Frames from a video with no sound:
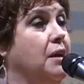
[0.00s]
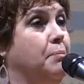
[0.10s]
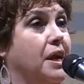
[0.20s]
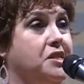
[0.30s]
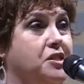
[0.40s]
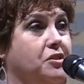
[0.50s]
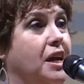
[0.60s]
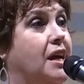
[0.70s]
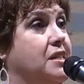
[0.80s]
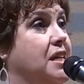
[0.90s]
but I still
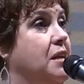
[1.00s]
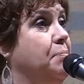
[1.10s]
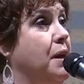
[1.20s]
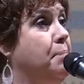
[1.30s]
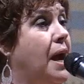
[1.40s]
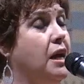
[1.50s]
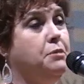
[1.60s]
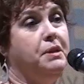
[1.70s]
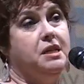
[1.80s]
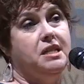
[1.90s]
had to keep that
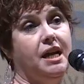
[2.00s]
packed because I